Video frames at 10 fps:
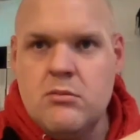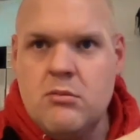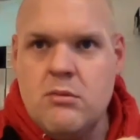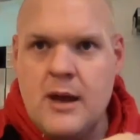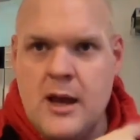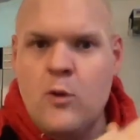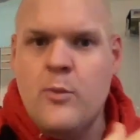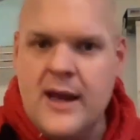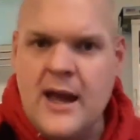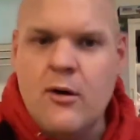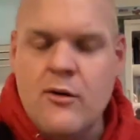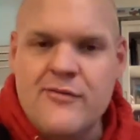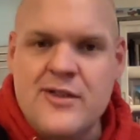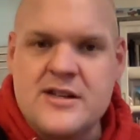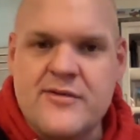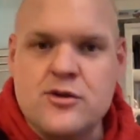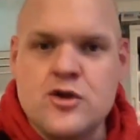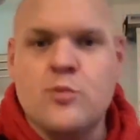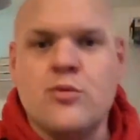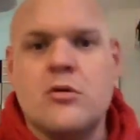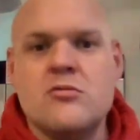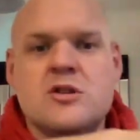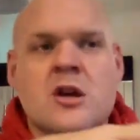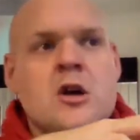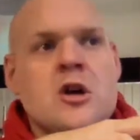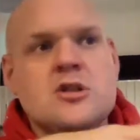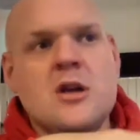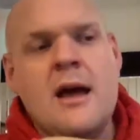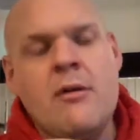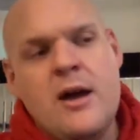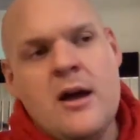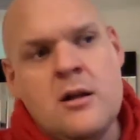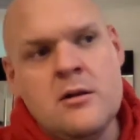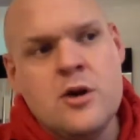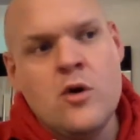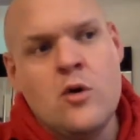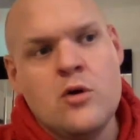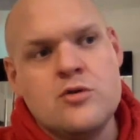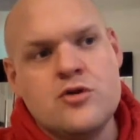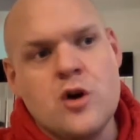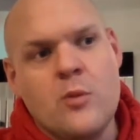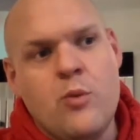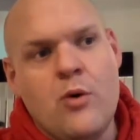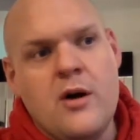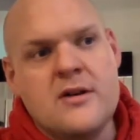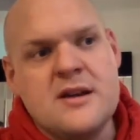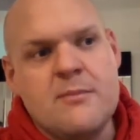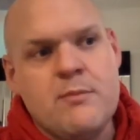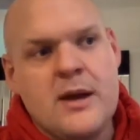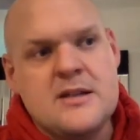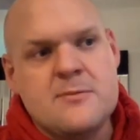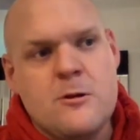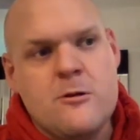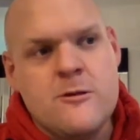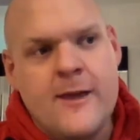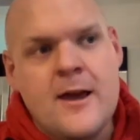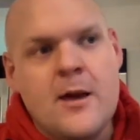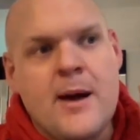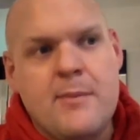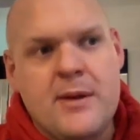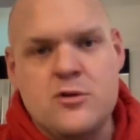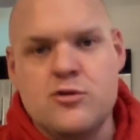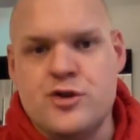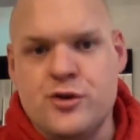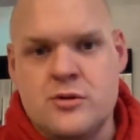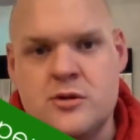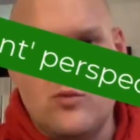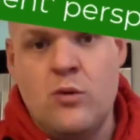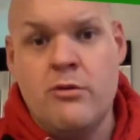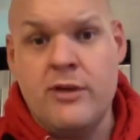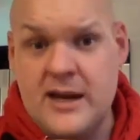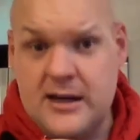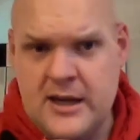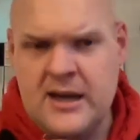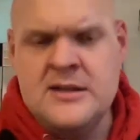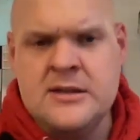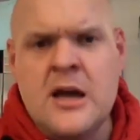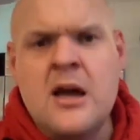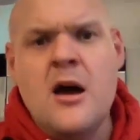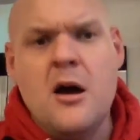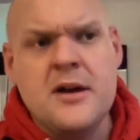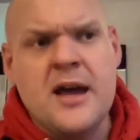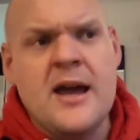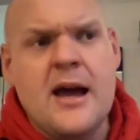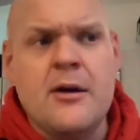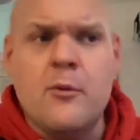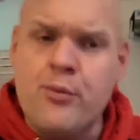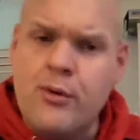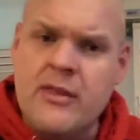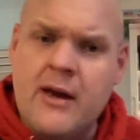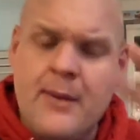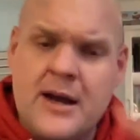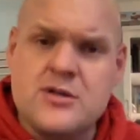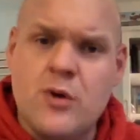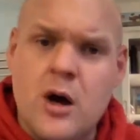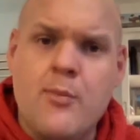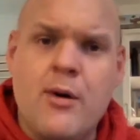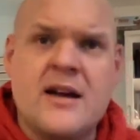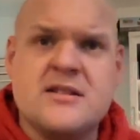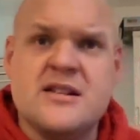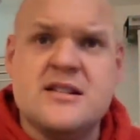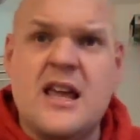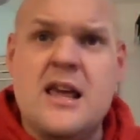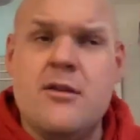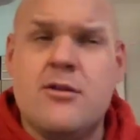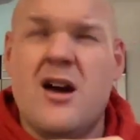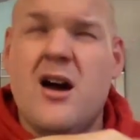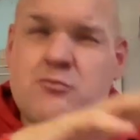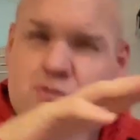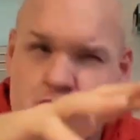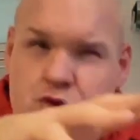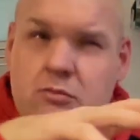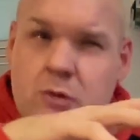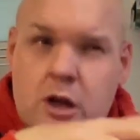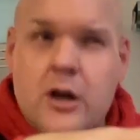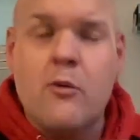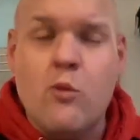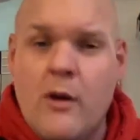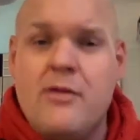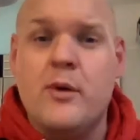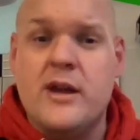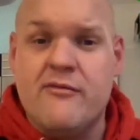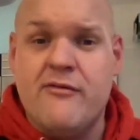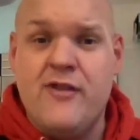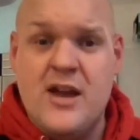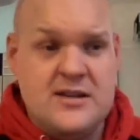helping out of the different job roles. So how the Hull York job works, it makes me think about medical students and what they need, okay? And I'll bring that back to our practice, either, whether we can fit